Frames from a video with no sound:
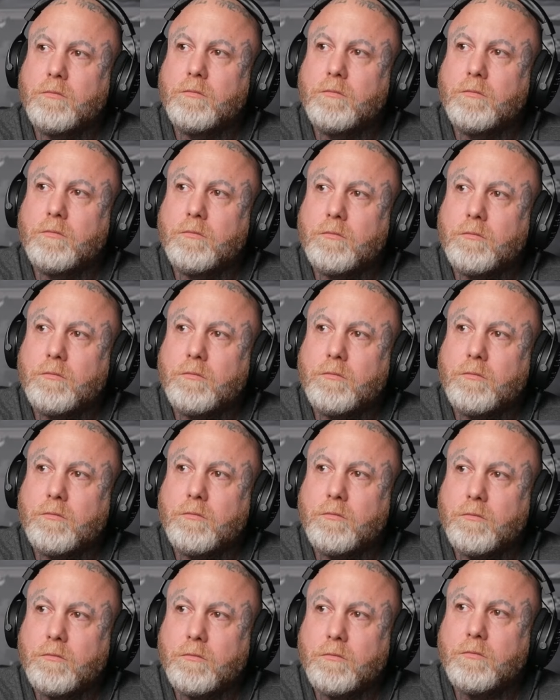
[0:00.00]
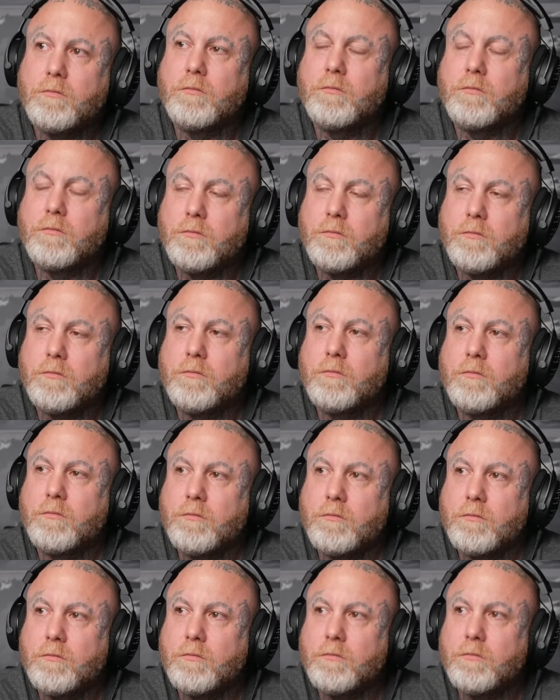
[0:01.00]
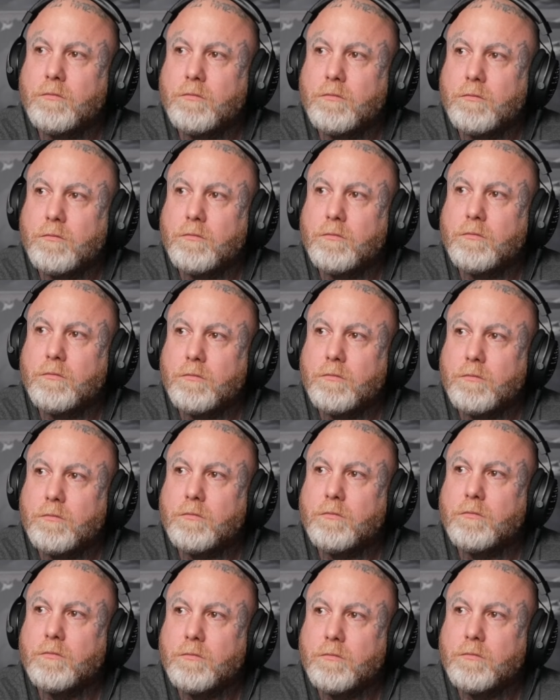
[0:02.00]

No words are spoken by the person on screen.